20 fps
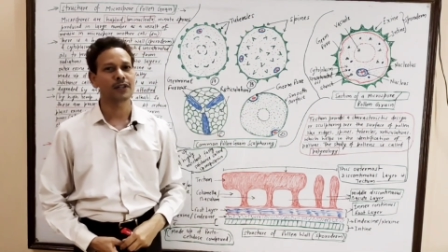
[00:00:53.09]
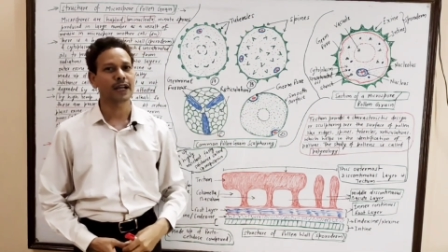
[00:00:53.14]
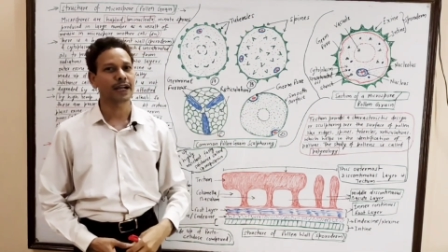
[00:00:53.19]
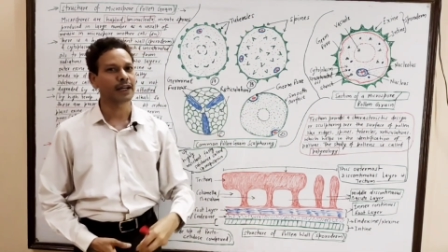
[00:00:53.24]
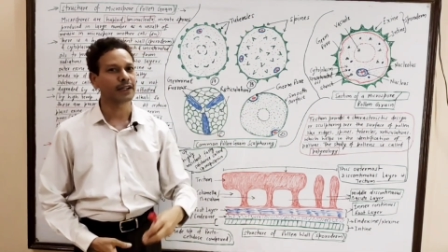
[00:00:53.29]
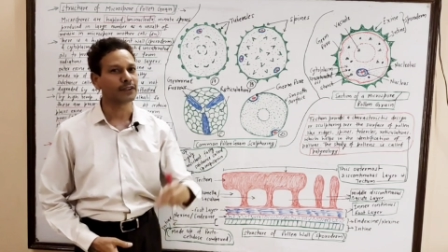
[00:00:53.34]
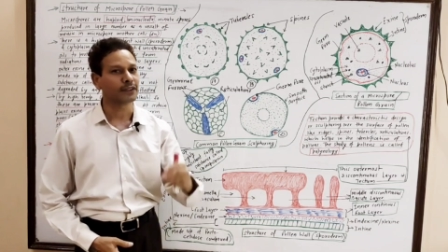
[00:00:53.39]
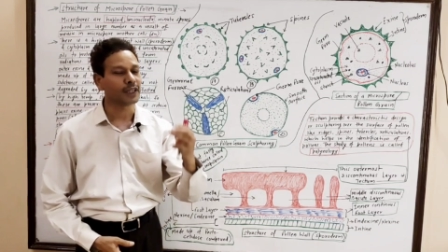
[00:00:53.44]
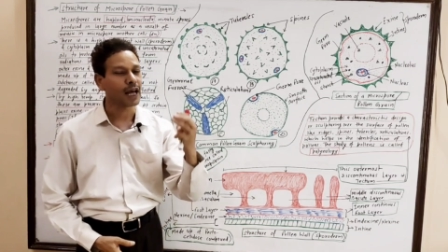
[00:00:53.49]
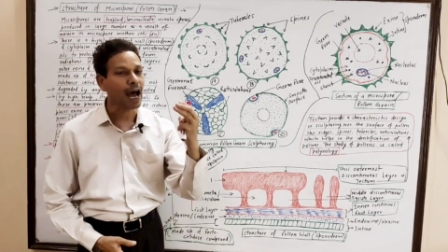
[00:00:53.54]

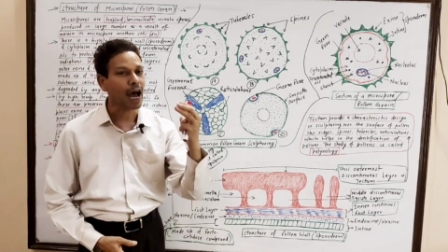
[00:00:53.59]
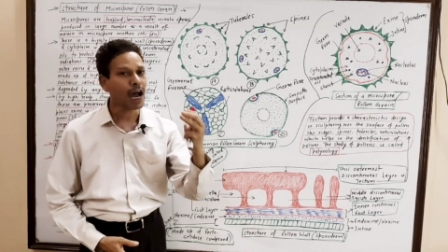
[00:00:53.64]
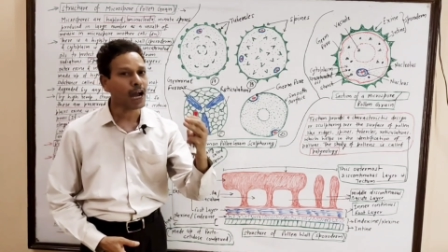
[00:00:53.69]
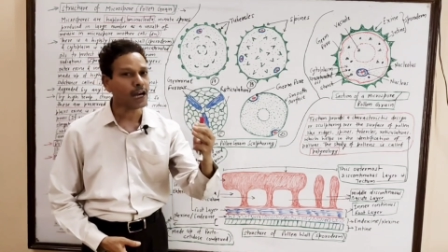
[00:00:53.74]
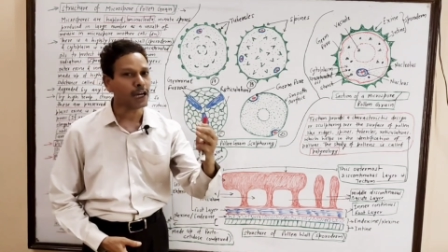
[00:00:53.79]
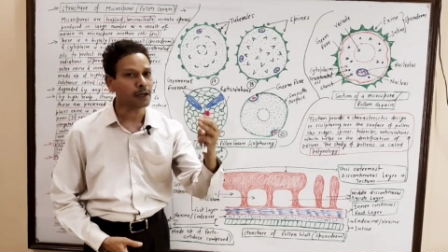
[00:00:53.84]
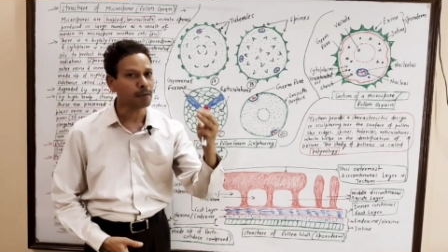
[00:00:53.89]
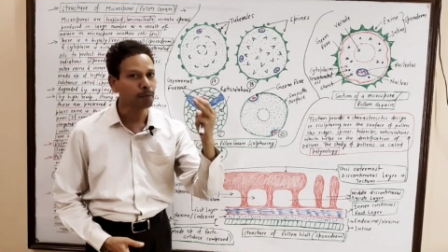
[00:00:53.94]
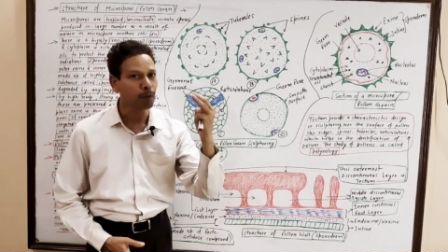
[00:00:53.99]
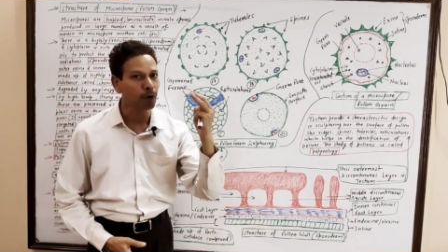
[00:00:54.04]
and
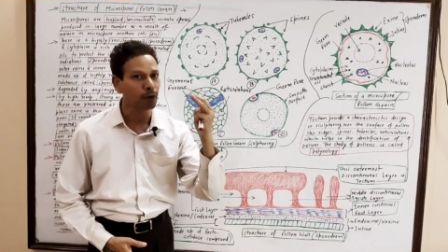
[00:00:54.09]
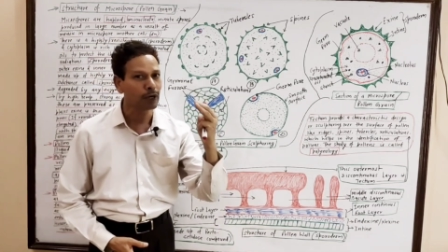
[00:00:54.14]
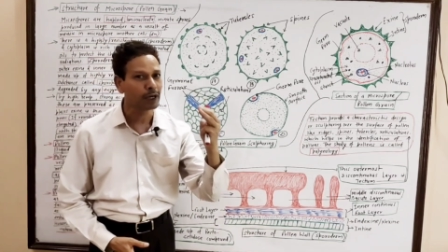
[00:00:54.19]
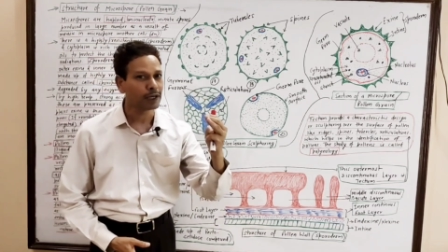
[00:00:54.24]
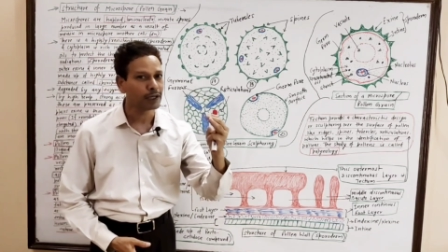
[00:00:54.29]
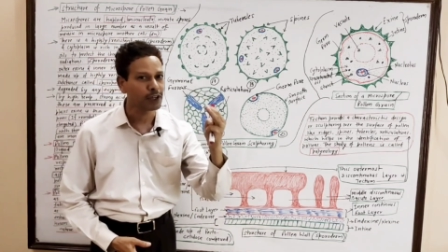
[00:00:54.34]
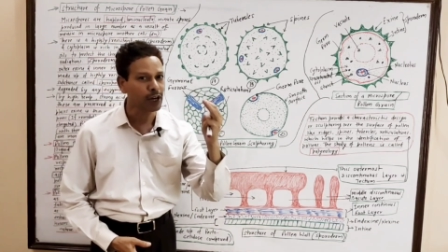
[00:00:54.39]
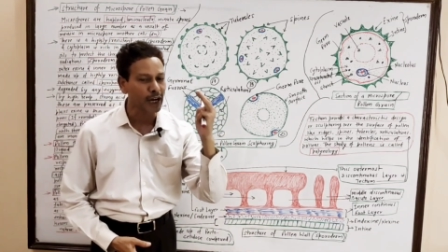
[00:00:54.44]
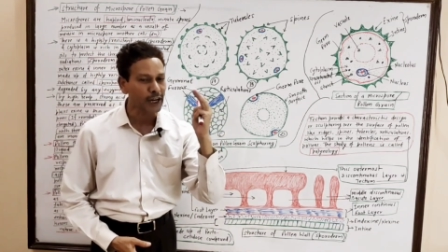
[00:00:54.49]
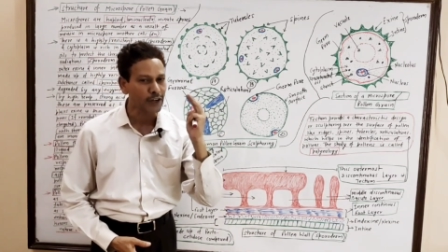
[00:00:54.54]
that
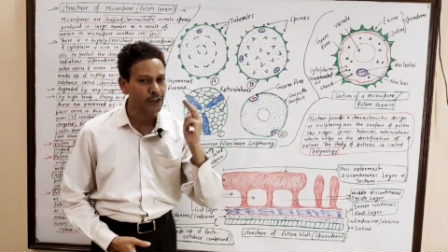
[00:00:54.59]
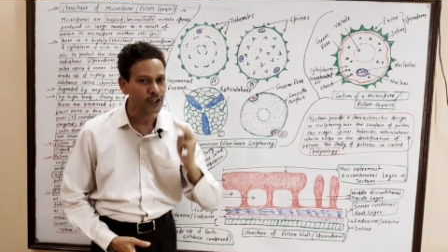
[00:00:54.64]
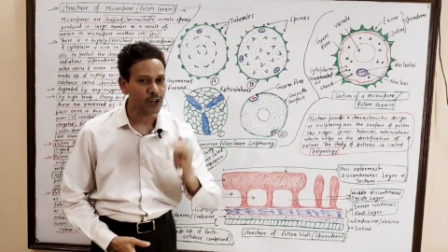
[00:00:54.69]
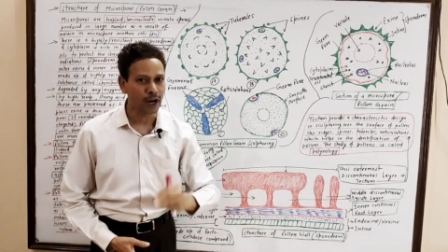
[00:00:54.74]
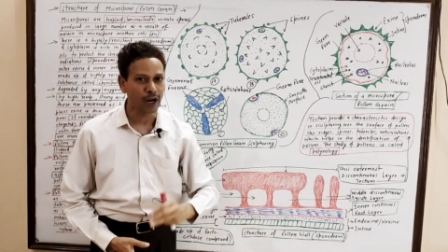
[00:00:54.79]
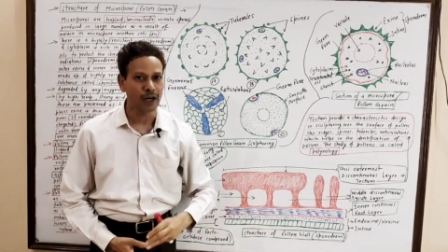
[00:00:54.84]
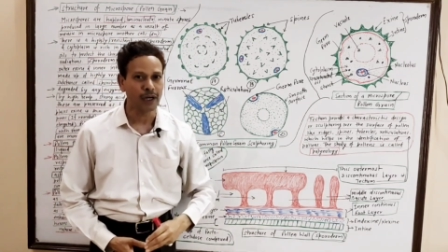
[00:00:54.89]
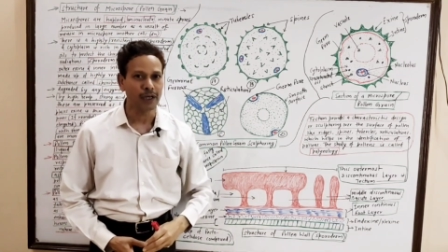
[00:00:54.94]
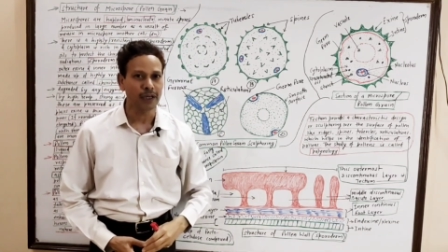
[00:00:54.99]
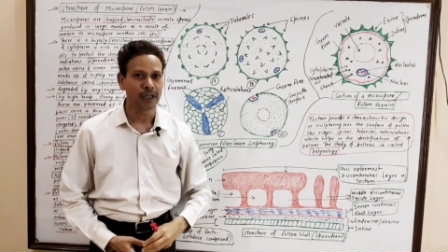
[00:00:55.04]
pollen
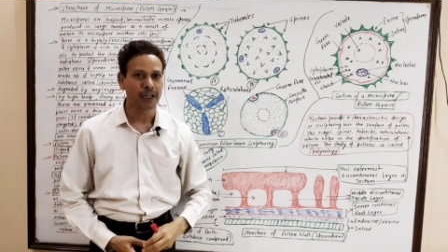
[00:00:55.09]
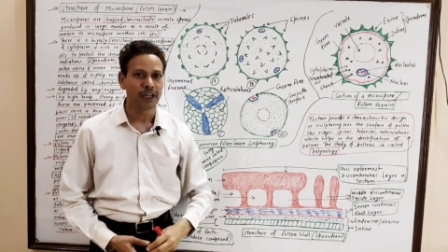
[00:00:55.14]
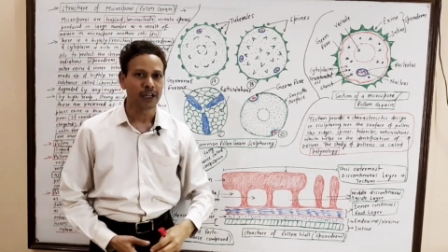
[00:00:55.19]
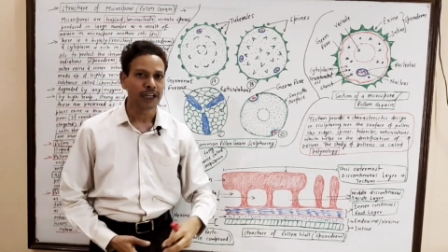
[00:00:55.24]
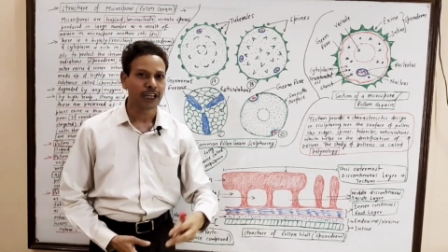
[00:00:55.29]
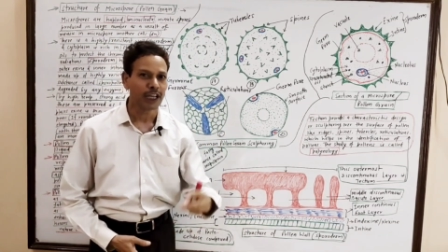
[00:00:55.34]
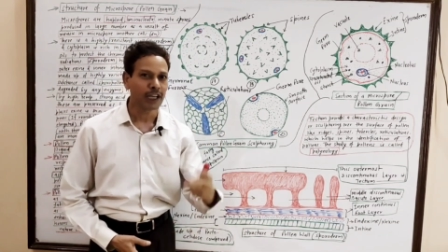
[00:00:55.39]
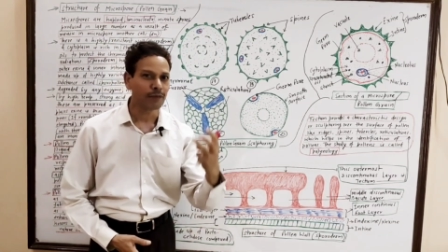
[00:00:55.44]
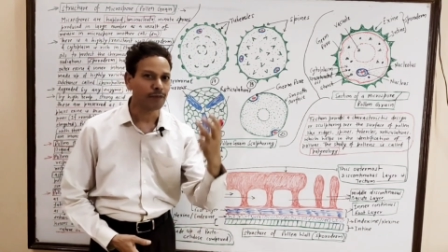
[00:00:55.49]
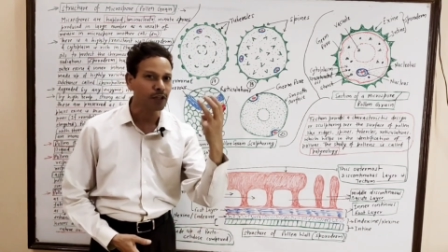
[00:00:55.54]
tetrad
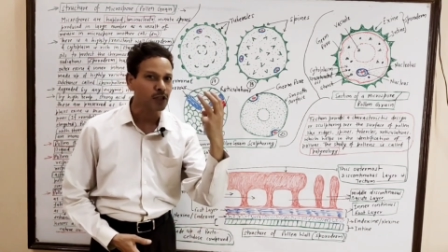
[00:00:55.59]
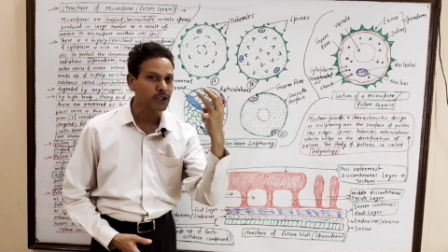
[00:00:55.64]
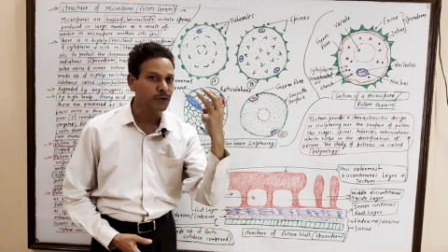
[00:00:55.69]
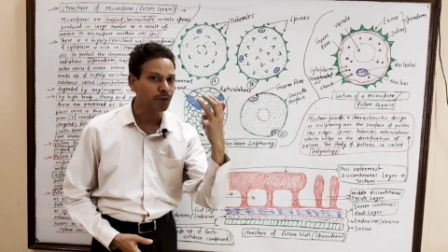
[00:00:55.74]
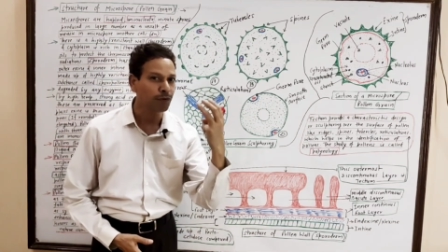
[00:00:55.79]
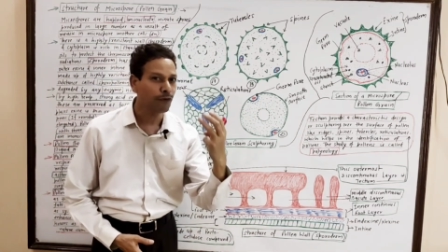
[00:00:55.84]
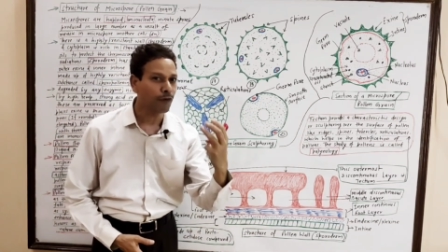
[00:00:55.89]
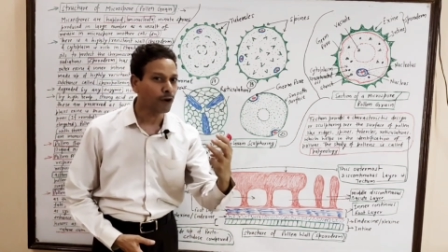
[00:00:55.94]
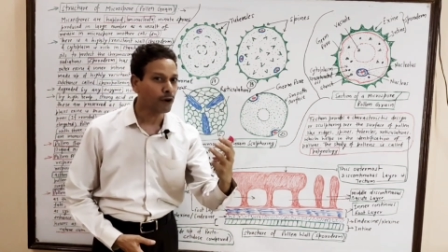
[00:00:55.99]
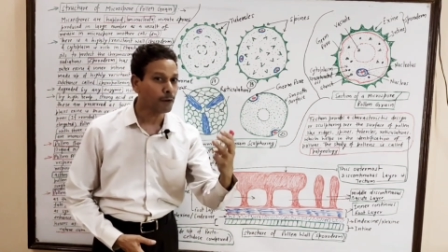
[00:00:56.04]
in which
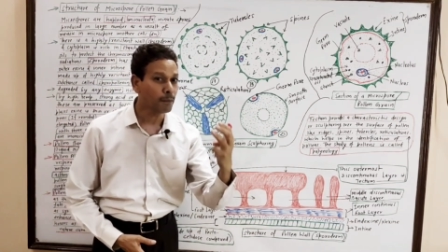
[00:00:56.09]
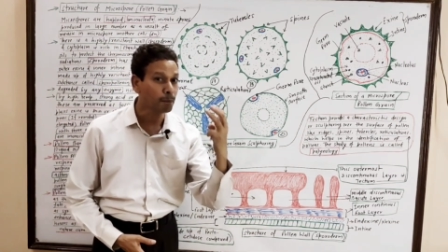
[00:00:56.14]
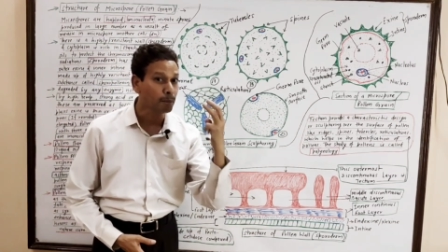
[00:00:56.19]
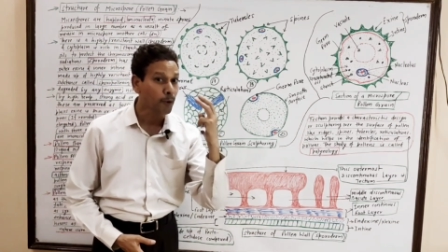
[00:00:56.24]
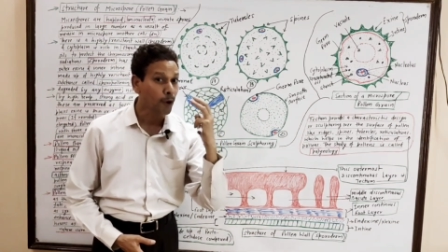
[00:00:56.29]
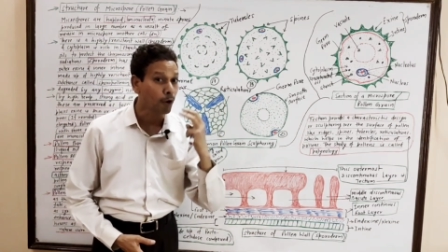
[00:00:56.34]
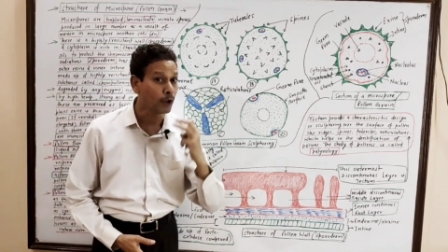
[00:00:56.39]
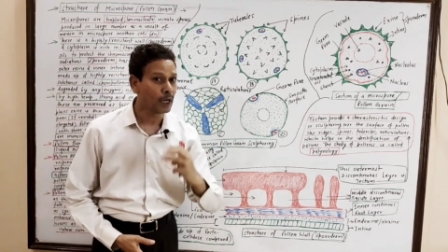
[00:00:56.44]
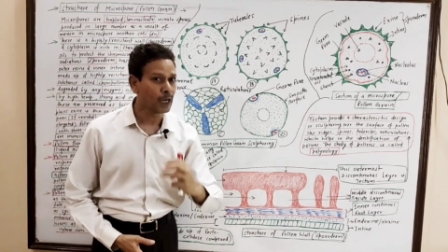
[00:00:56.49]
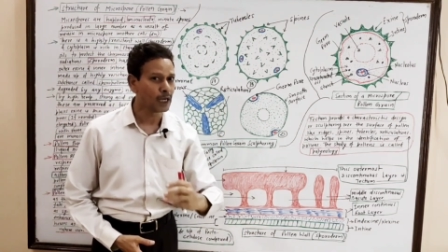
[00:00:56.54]
four
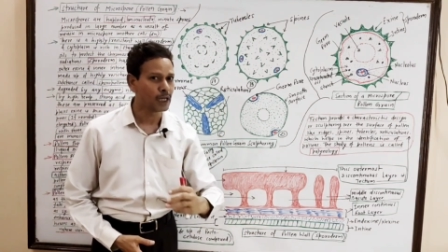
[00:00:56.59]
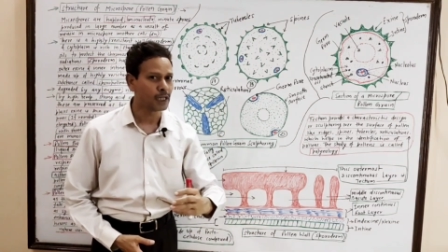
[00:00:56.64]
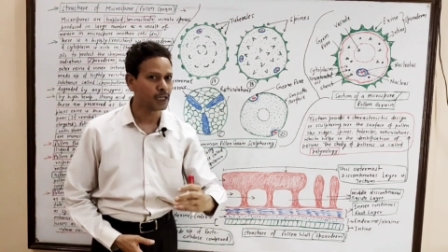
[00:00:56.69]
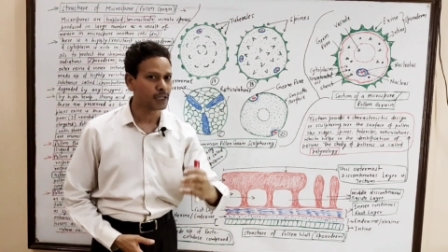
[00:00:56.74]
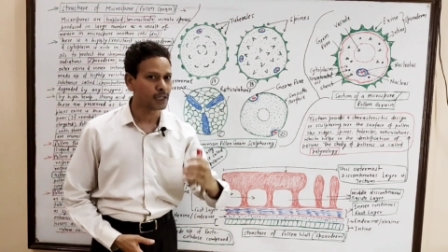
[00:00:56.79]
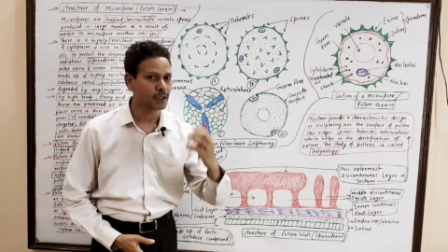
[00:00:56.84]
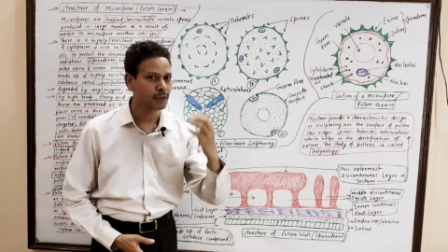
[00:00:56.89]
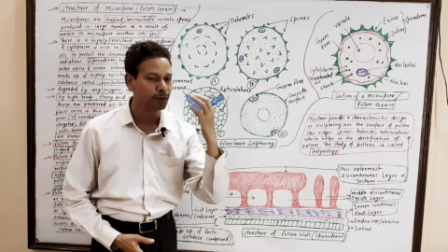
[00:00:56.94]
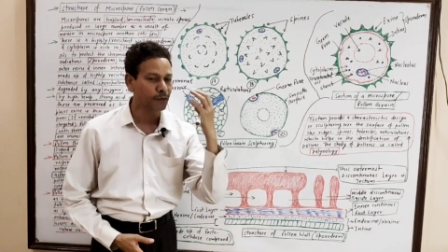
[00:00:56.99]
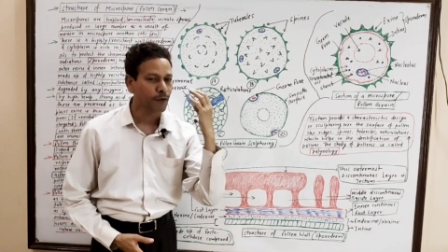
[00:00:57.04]

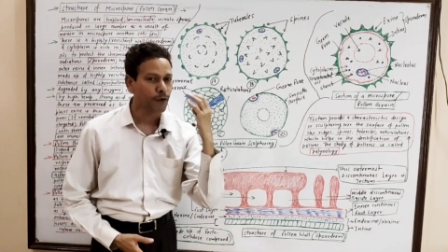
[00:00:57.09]
pollens,